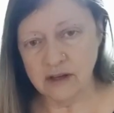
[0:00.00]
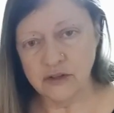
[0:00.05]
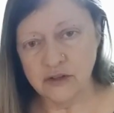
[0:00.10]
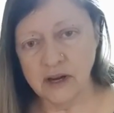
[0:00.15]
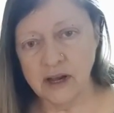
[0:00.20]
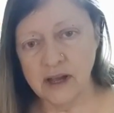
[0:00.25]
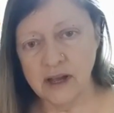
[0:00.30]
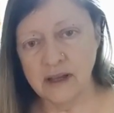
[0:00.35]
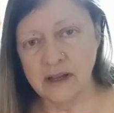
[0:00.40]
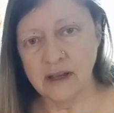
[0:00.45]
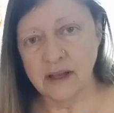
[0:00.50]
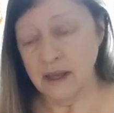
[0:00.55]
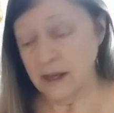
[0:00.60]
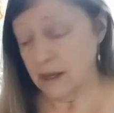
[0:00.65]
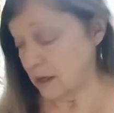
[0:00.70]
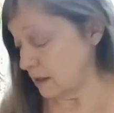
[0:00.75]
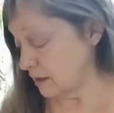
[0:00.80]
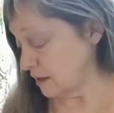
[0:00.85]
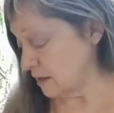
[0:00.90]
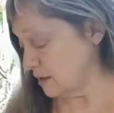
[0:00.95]
draw,
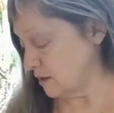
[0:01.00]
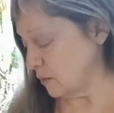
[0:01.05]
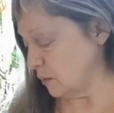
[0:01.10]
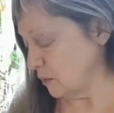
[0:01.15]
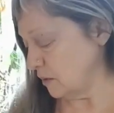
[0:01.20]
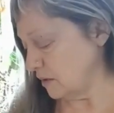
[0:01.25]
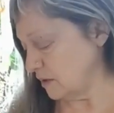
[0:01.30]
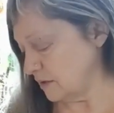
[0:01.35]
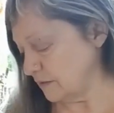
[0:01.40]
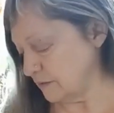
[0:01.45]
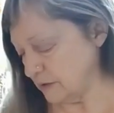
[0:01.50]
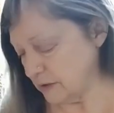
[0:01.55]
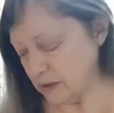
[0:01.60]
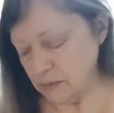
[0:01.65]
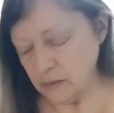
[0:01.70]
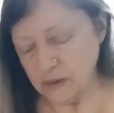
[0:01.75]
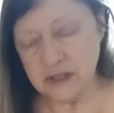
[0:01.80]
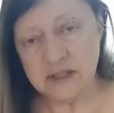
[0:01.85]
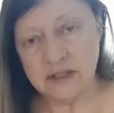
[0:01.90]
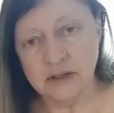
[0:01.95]
and this wool is very
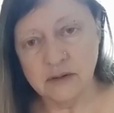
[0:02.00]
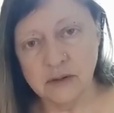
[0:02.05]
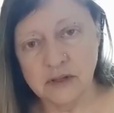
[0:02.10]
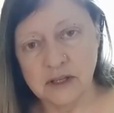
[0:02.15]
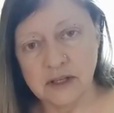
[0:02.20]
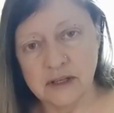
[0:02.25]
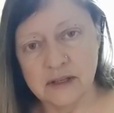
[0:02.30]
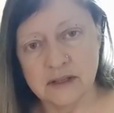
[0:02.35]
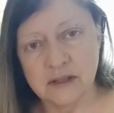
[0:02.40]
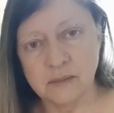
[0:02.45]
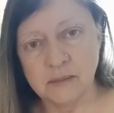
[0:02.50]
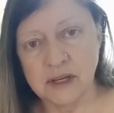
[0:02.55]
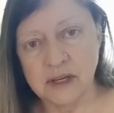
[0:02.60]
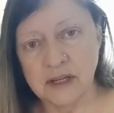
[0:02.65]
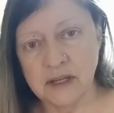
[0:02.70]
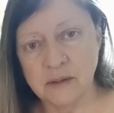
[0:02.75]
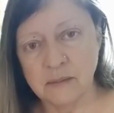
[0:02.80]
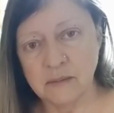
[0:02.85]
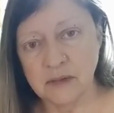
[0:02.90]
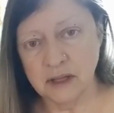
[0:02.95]
well suited. It's a
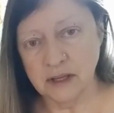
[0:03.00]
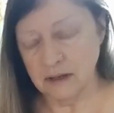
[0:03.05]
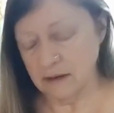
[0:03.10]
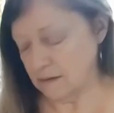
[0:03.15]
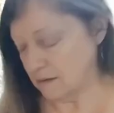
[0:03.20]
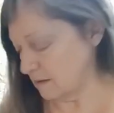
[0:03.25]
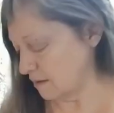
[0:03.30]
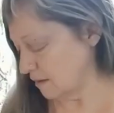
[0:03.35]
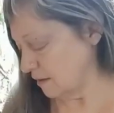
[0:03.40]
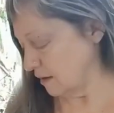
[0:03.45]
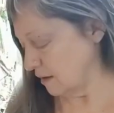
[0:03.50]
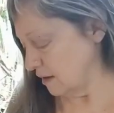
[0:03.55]
medium length